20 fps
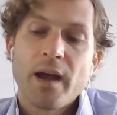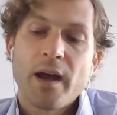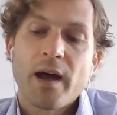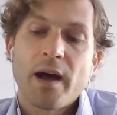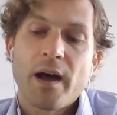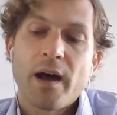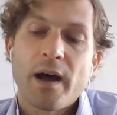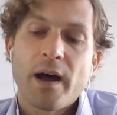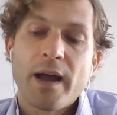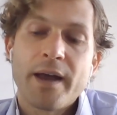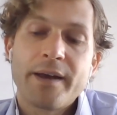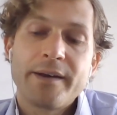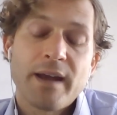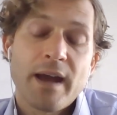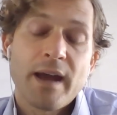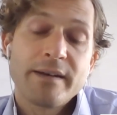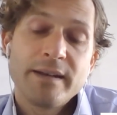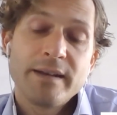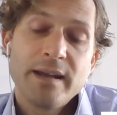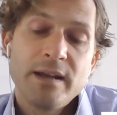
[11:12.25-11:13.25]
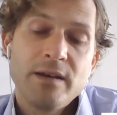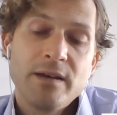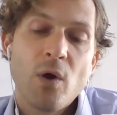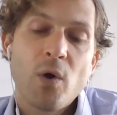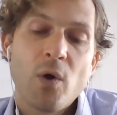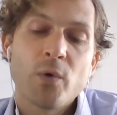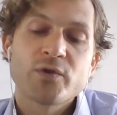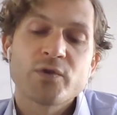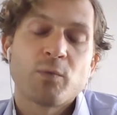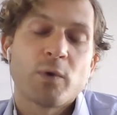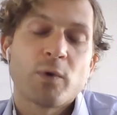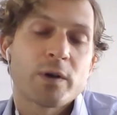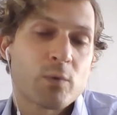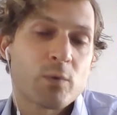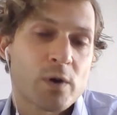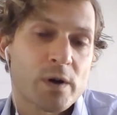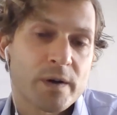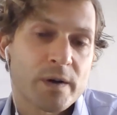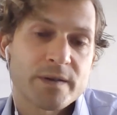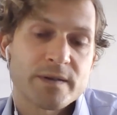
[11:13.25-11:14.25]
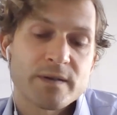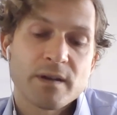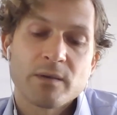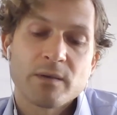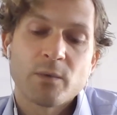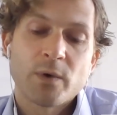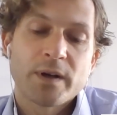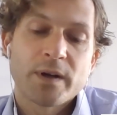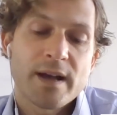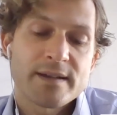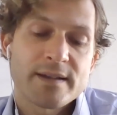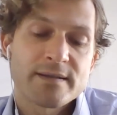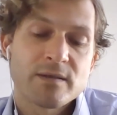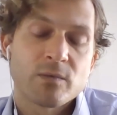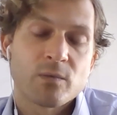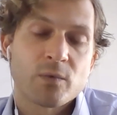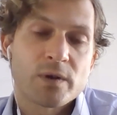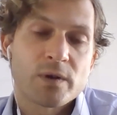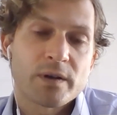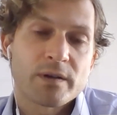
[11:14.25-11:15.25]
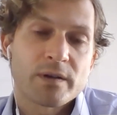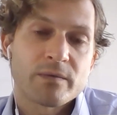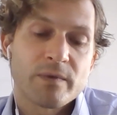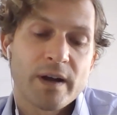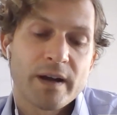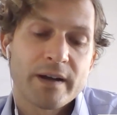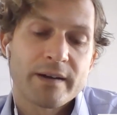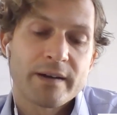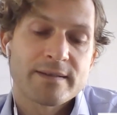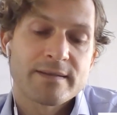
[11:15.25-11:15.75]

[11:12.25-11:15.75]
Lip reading: And he knows what works and what hasn't worked, right?